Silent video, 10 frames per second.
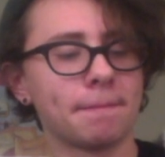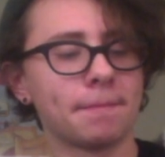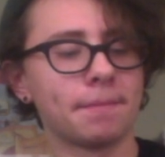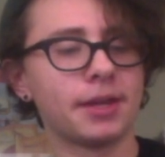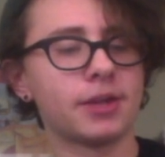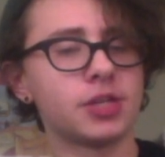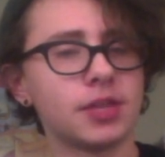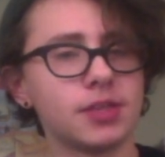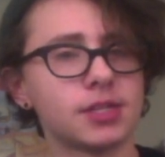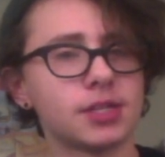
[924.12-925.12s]
yeah, just
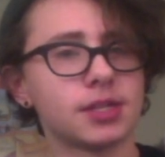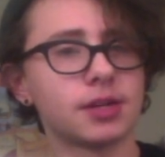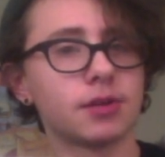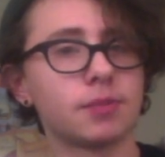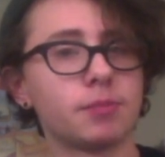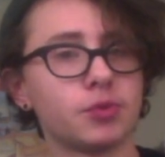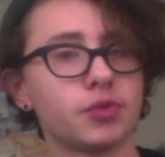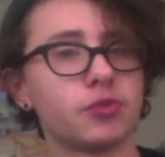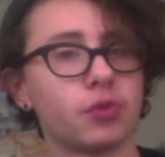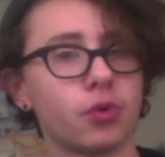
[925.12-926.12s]
get the sense that you're
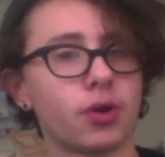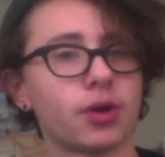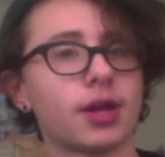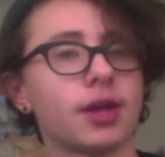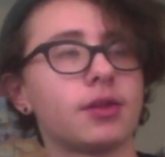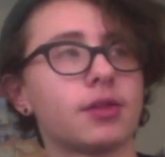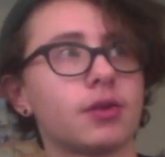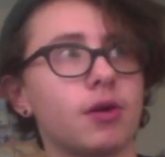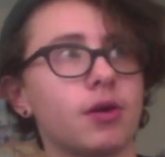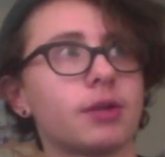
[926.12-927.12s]
moving forward, and
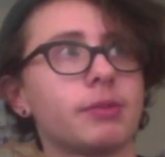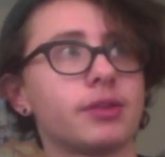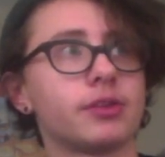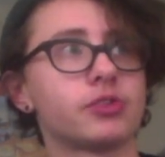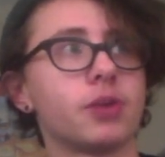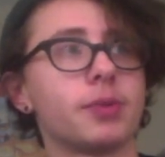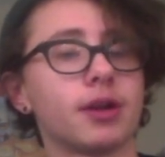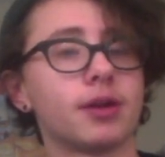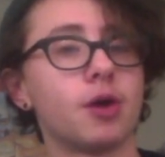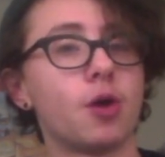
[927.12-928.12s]
there are going to be things
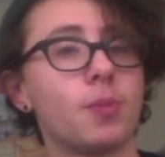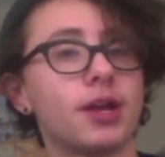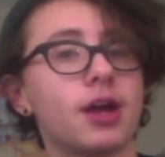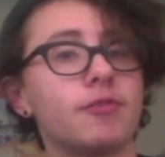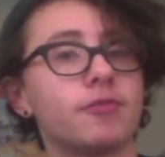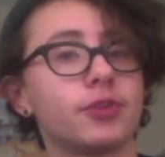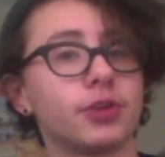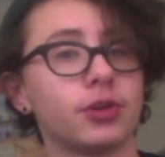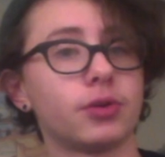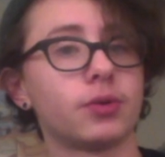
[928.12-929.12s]
opening up for
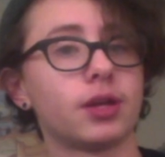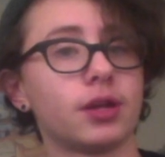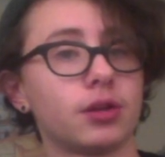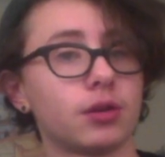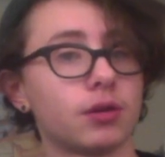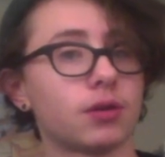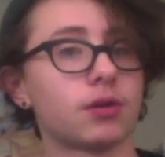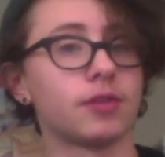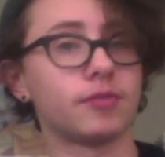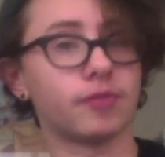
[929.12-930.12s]
you in your
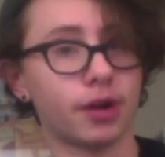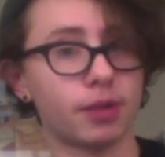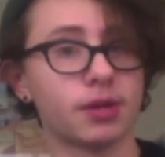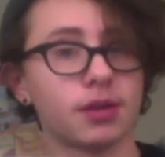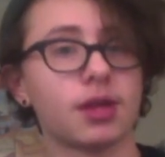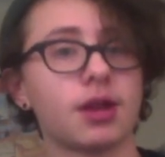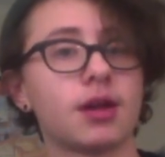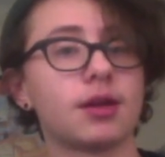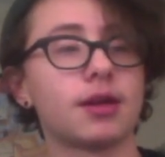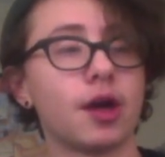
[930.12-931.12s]
environment that
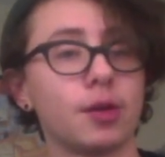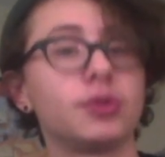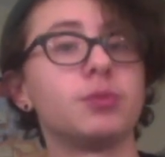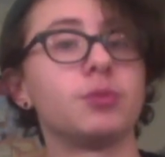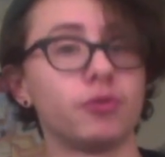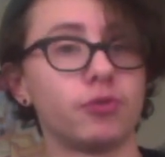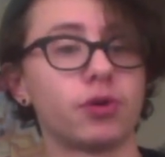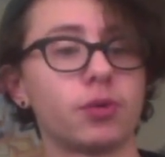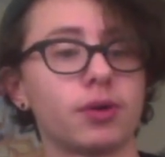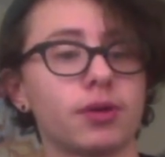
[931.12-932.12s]
help you move
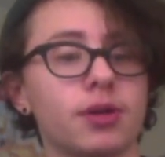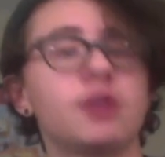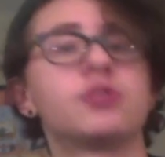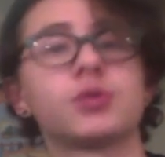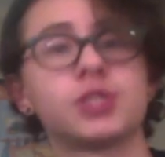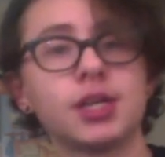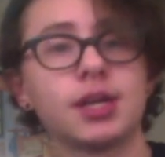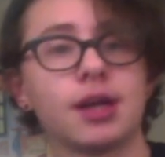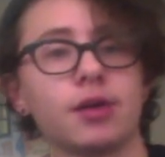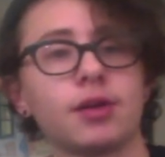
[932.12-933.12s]
forward. So
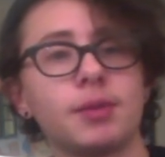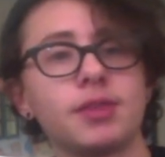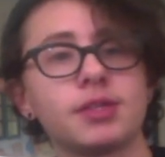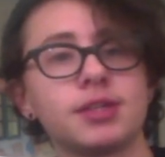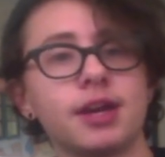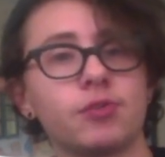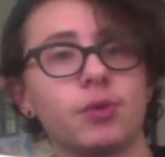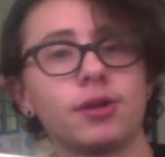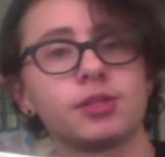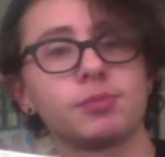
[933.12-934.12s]
stick it out. I mean, this Knight of
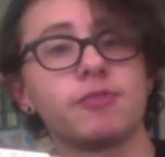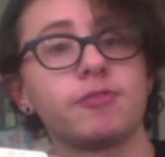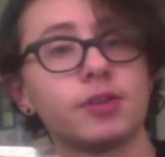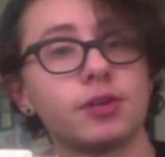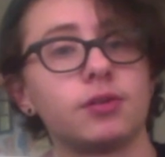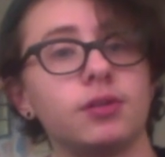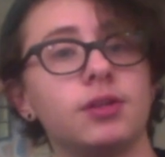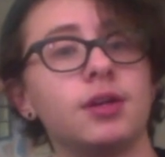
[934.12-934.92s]
Wands may feel